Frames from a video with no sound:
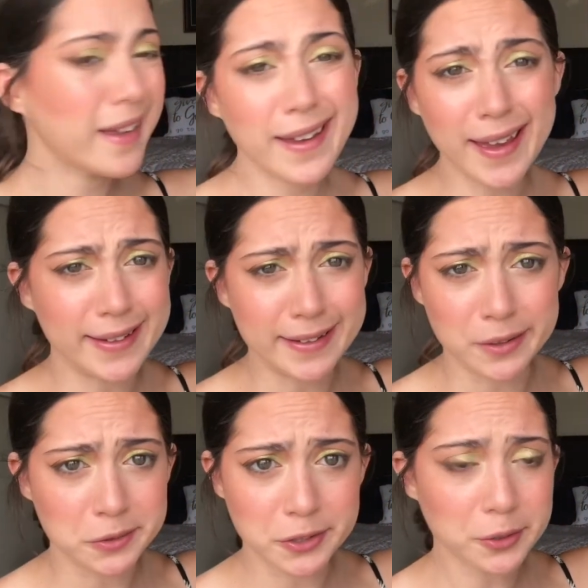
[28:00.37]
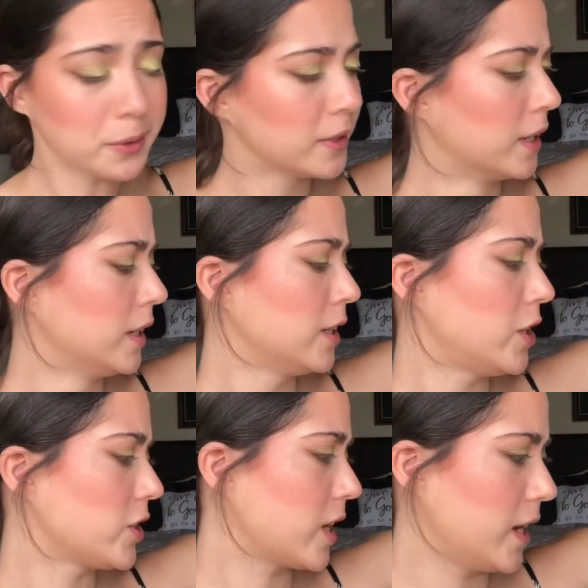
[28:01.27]
Any'll do.
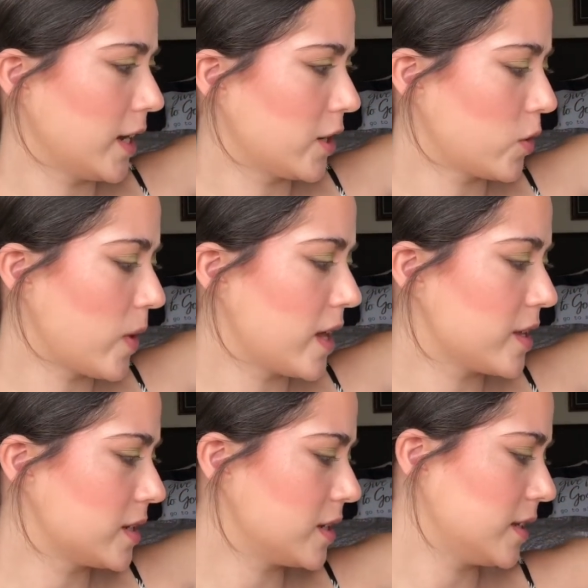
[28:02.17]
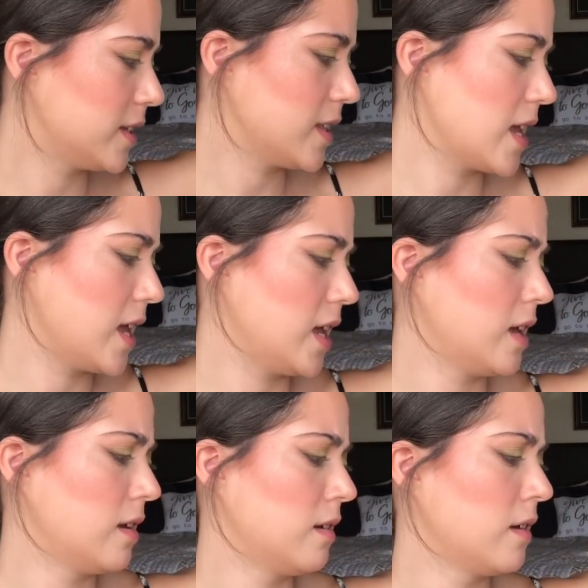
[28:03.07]
Just gotta get her wet. This is the
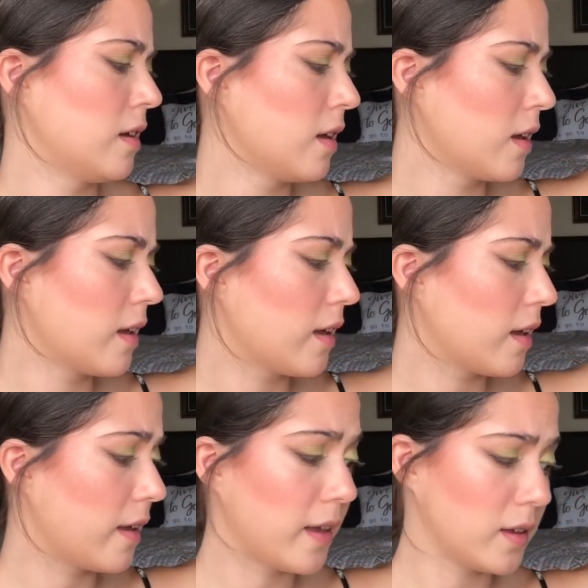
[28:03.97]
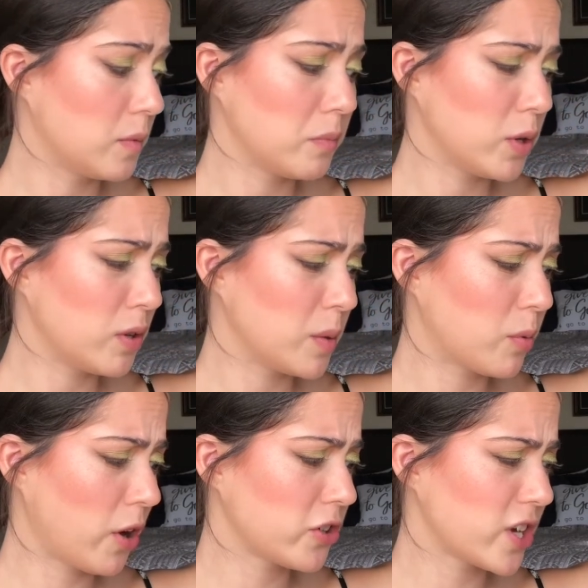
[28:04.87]
In Beauty
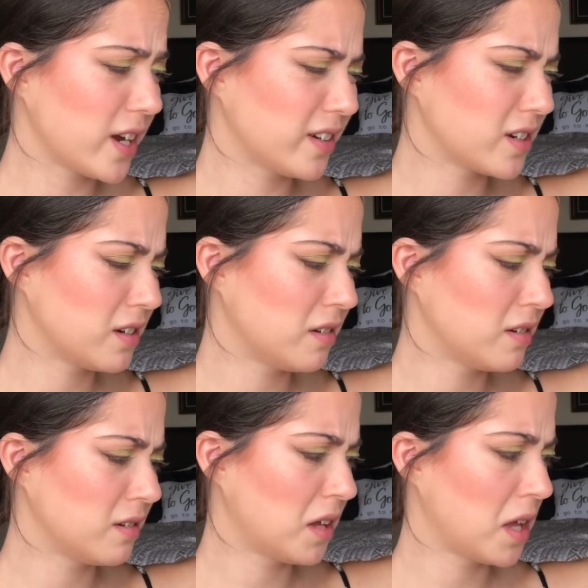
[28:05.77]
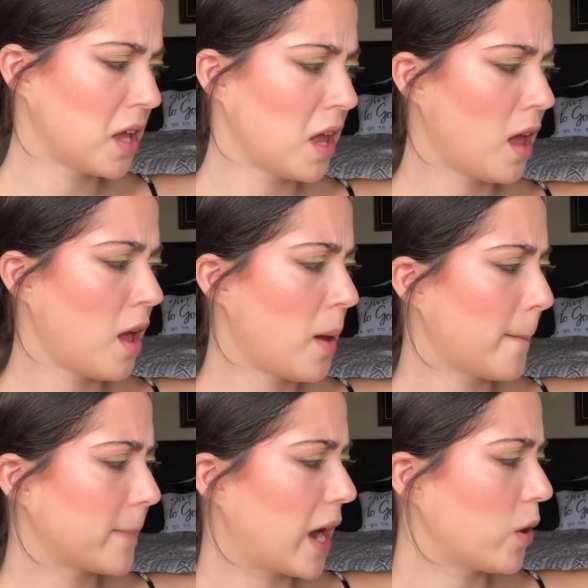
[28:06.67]
Project
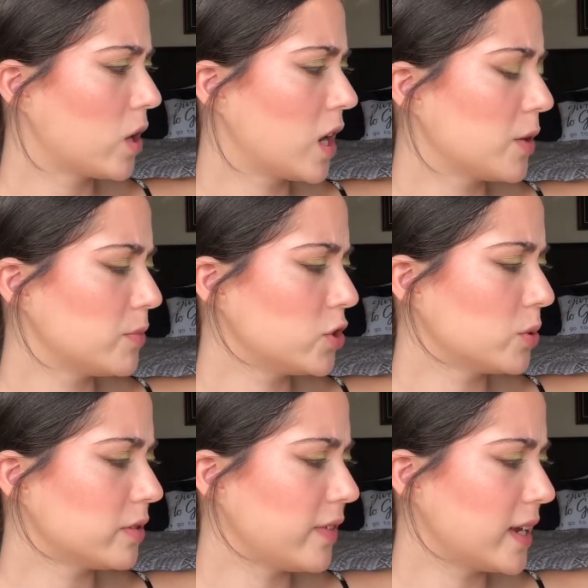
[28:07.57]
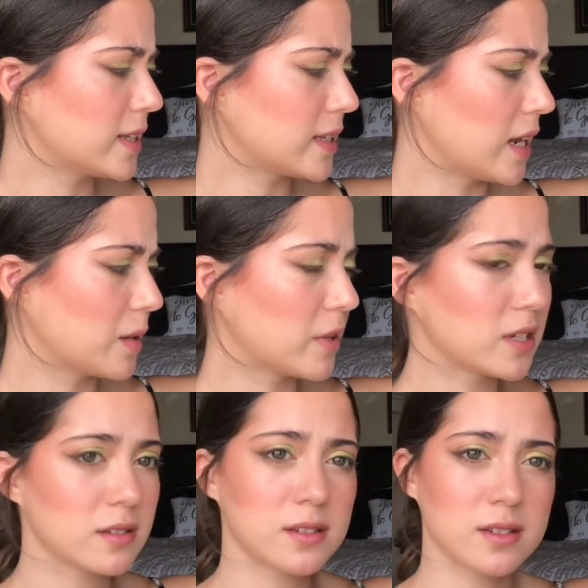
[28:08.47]
Power Up Dual Phase Setting
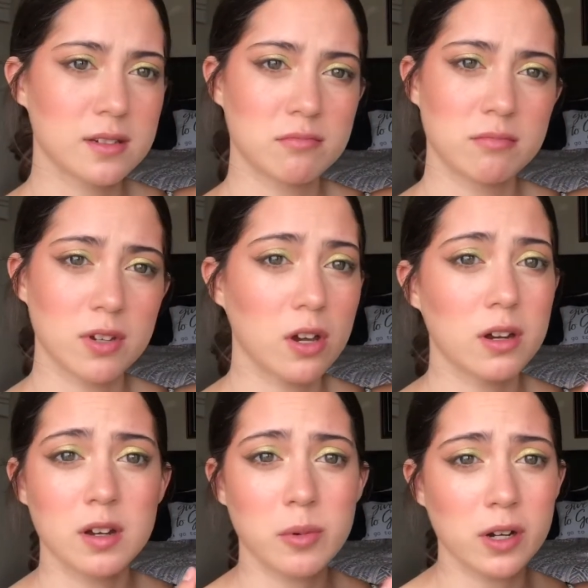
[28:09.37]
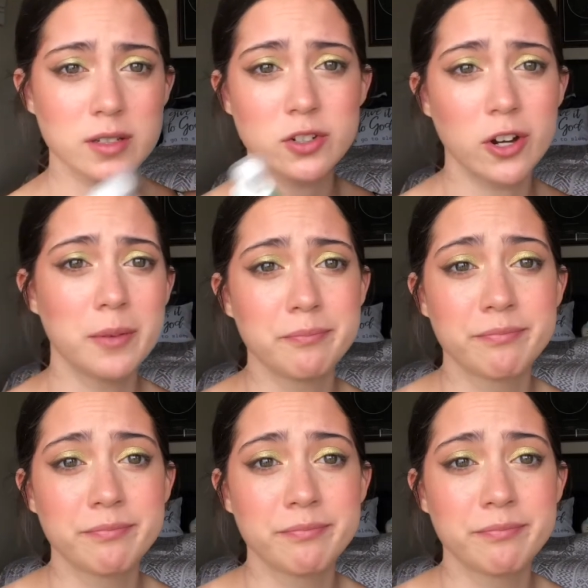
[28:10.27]
Mist. Got it in a BoxyCharm.